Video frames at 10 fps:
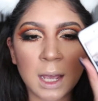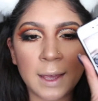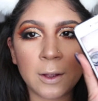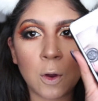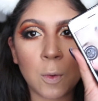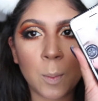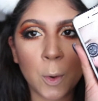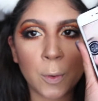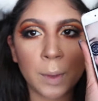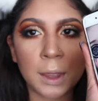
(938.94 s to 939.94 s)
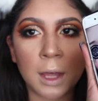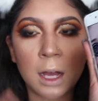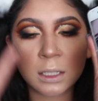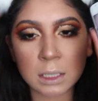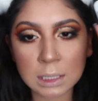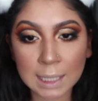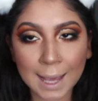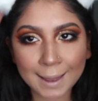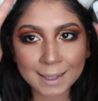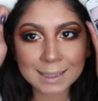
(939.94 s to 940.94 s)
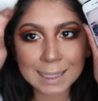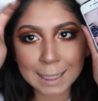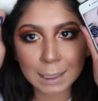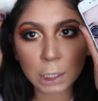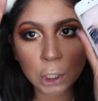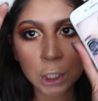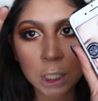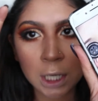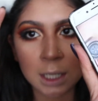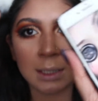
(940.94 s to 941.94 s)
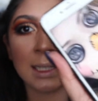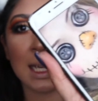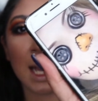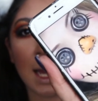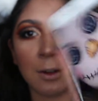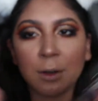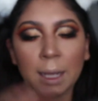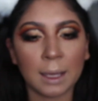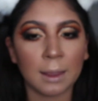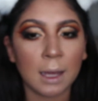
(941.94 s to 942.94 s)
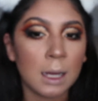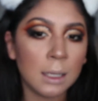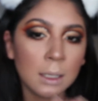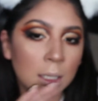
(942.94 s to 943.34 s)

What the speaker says: and go more with a skeleton look. See, I don't like that.